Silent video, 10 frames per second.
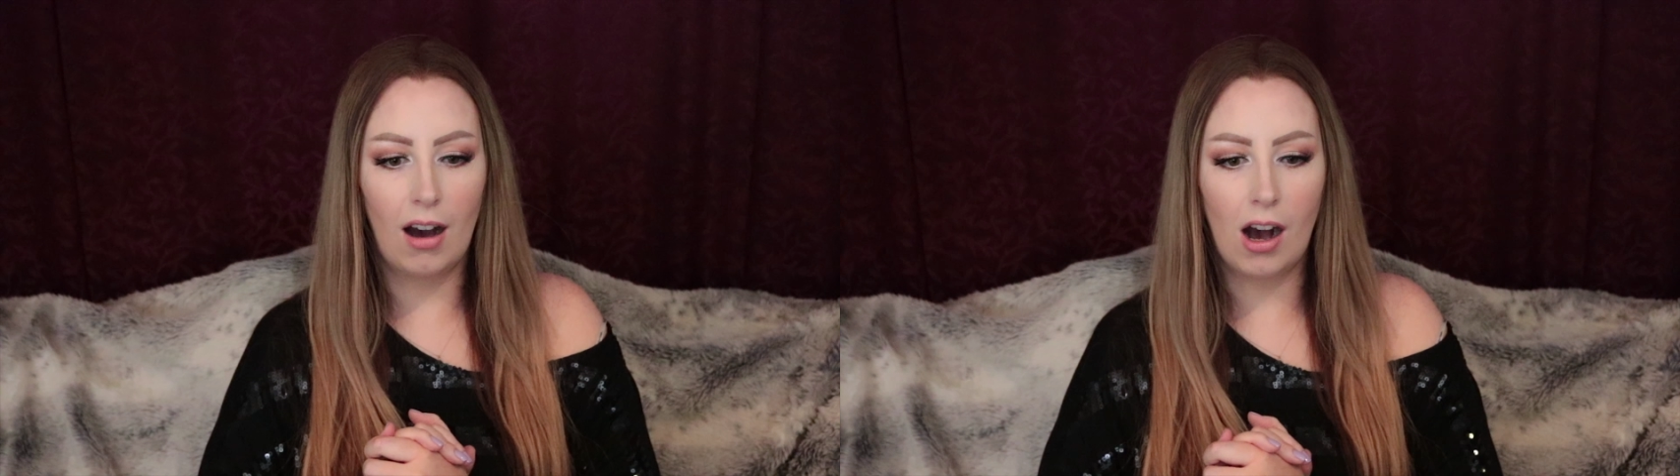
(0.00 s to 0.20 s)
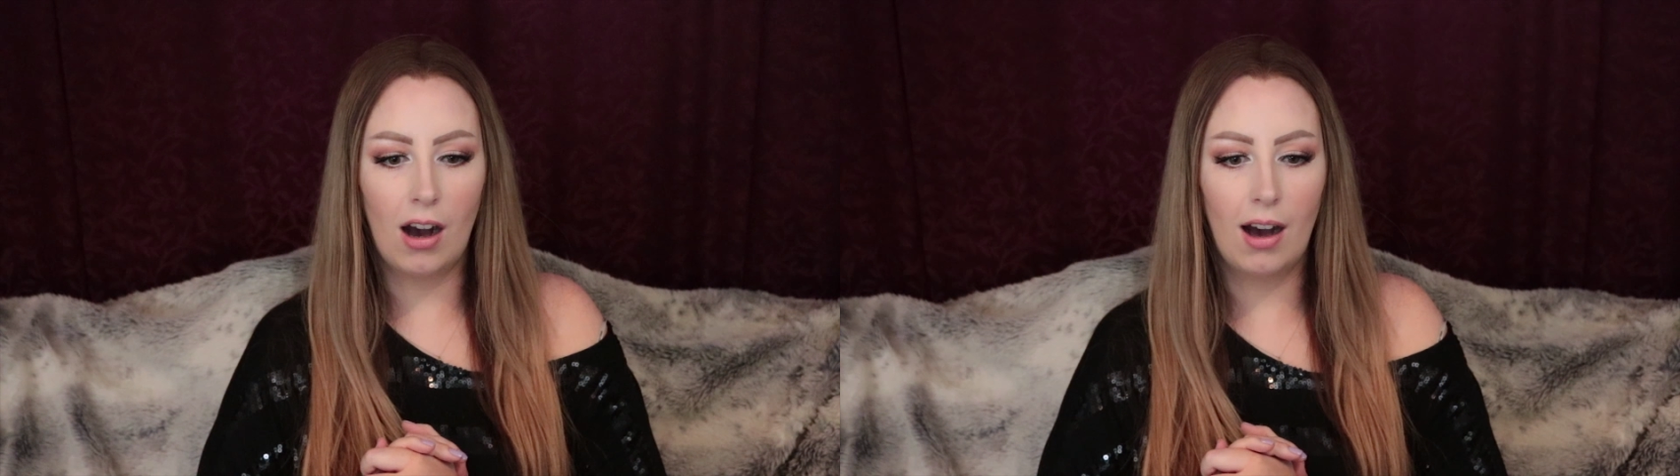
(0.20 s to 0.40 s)

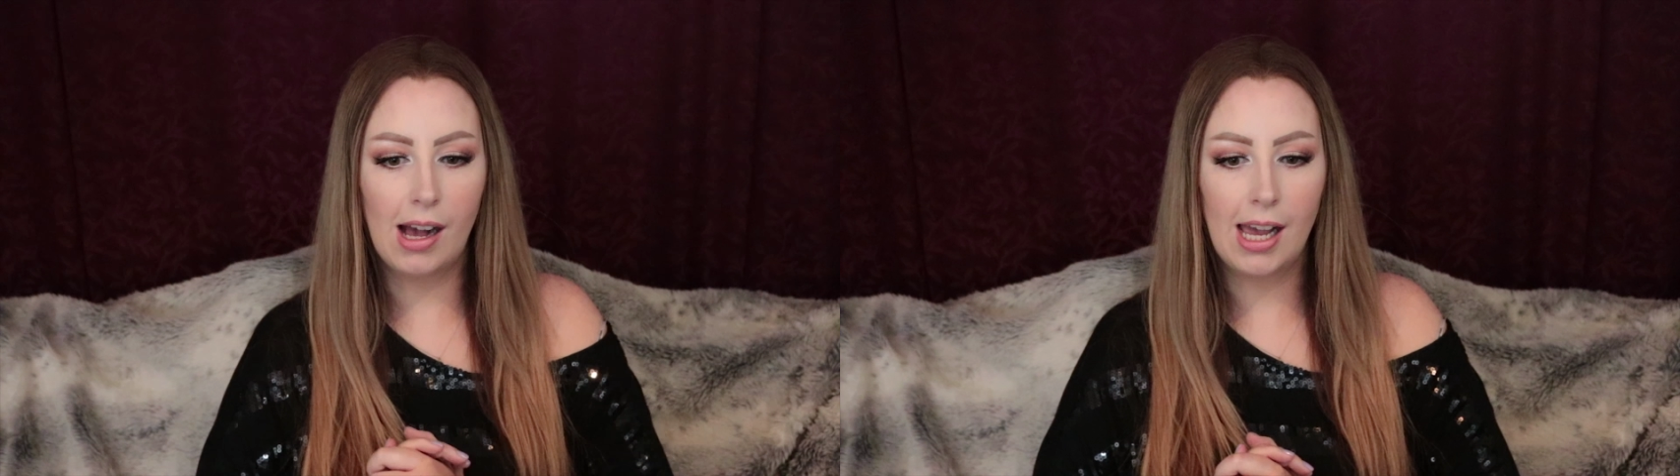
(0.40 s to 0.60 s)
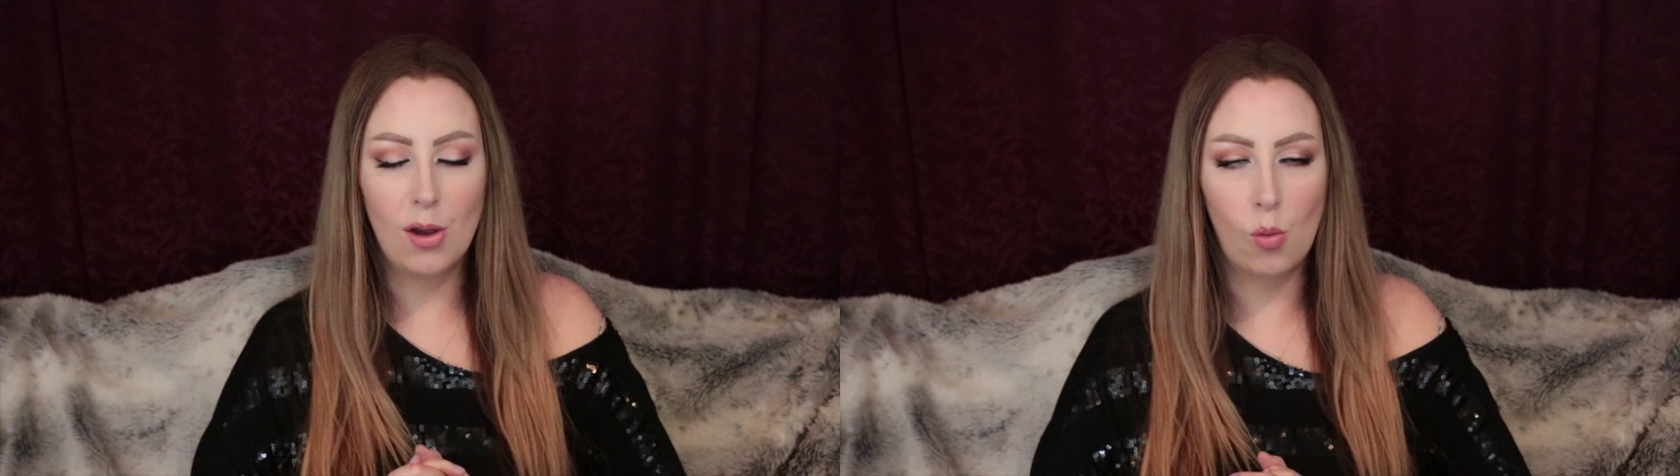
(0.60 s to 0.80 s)

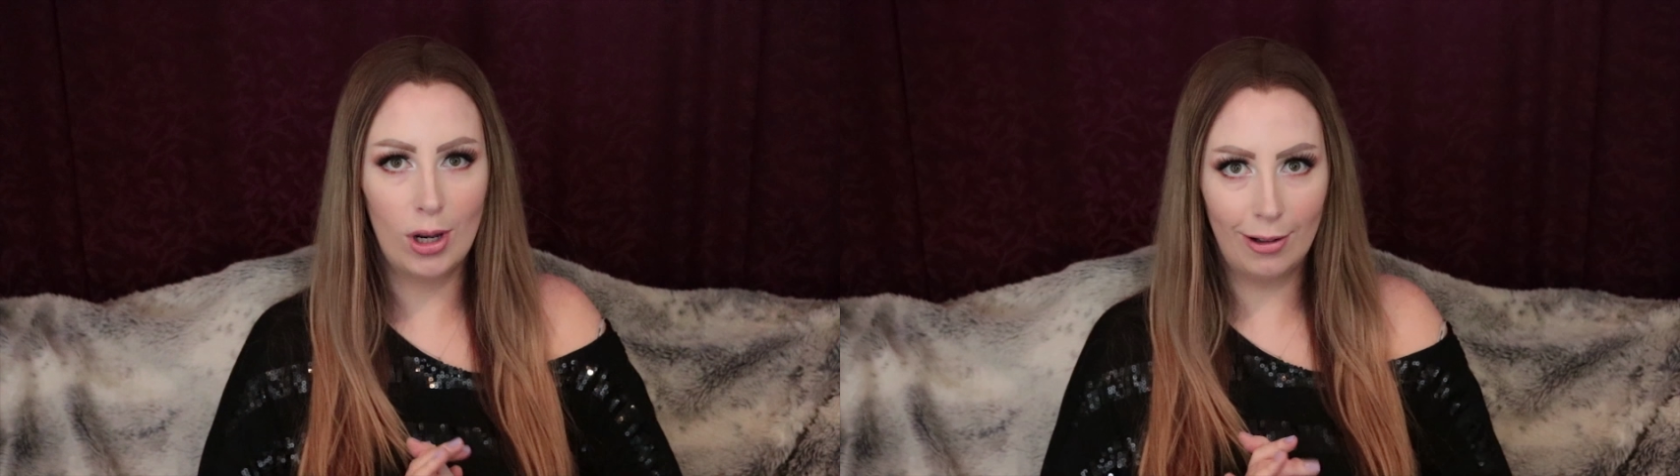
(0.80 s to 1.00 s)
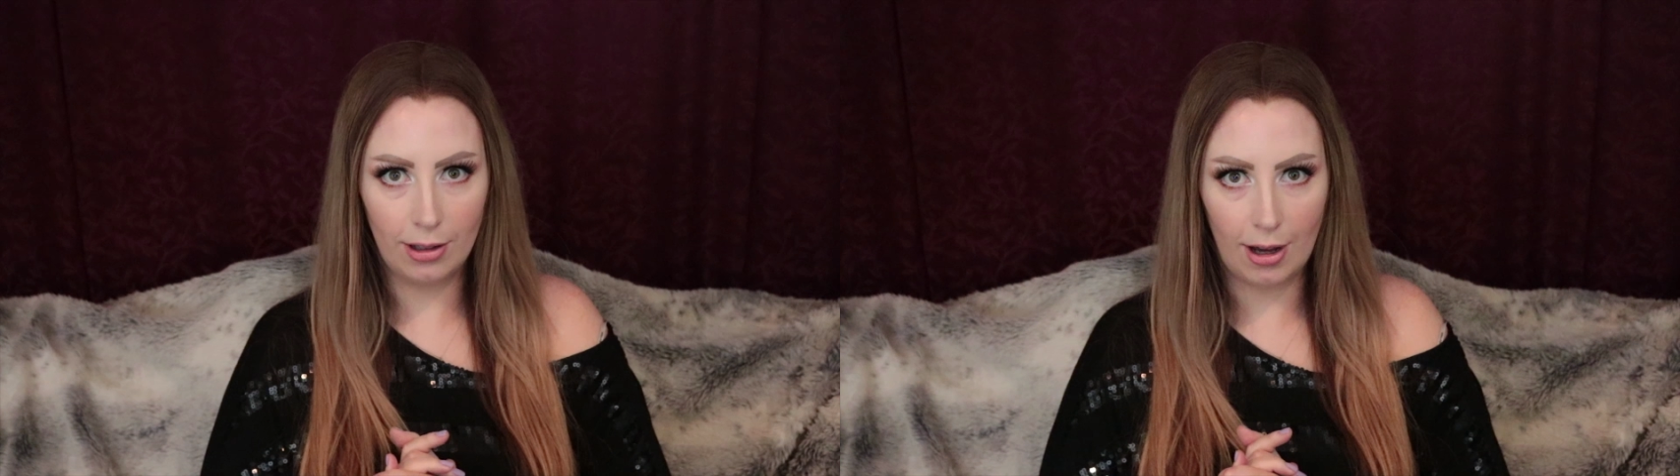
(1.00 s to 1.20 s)
I
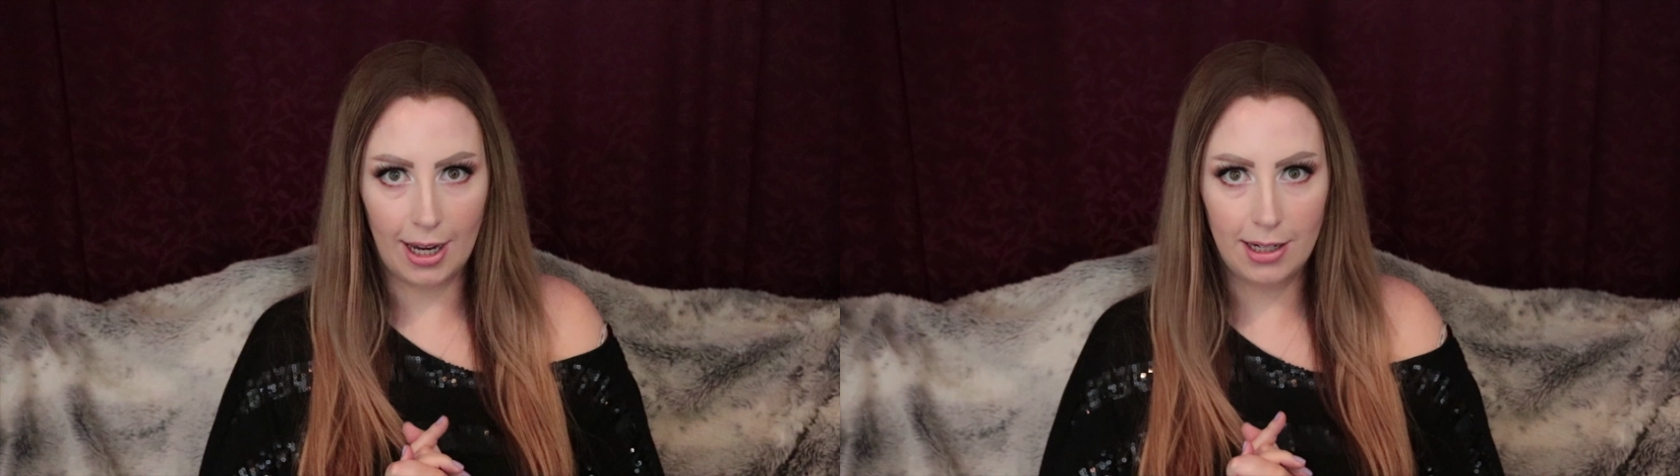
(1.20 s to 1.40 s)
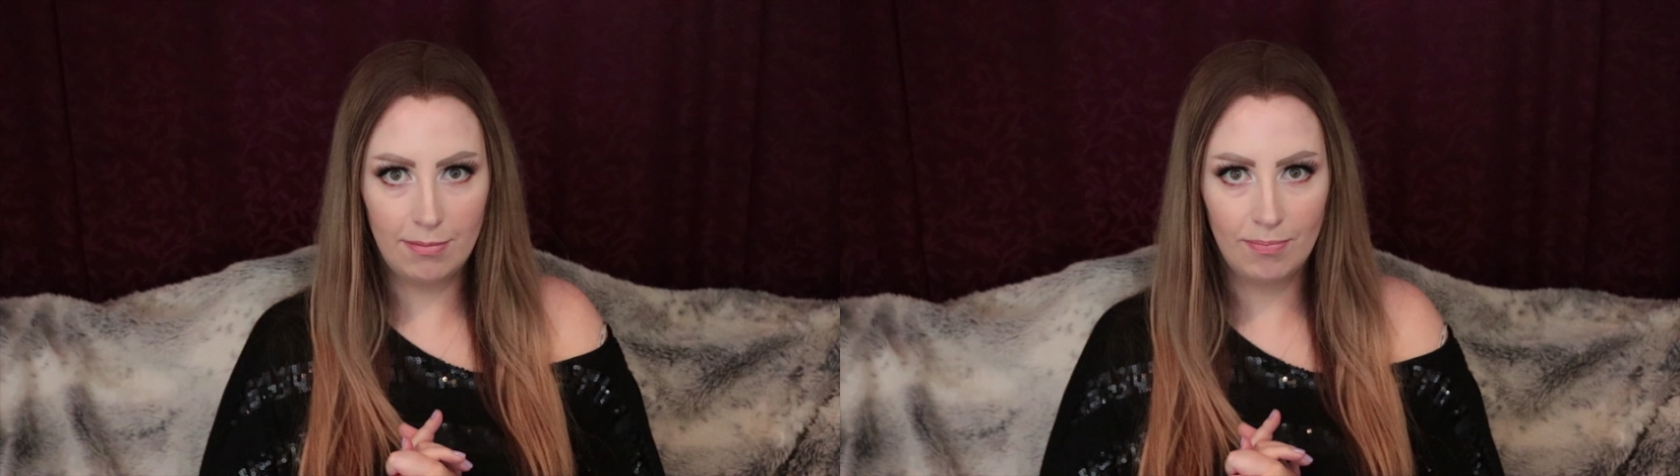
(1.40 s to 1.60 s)
went
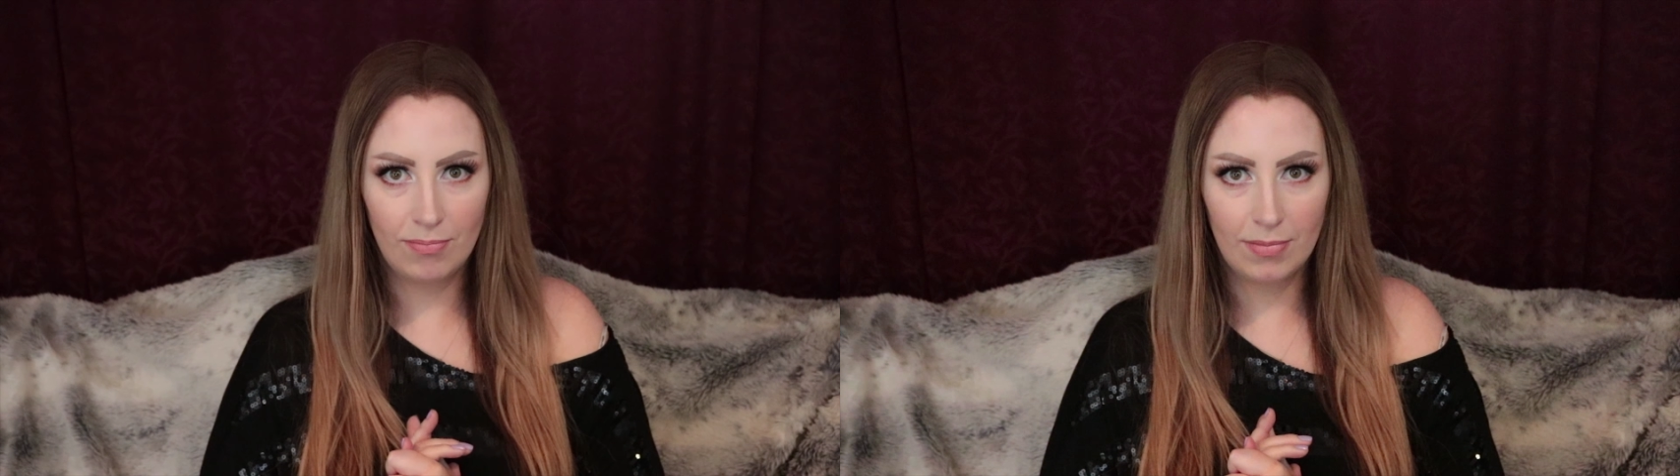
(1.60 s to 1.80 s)
online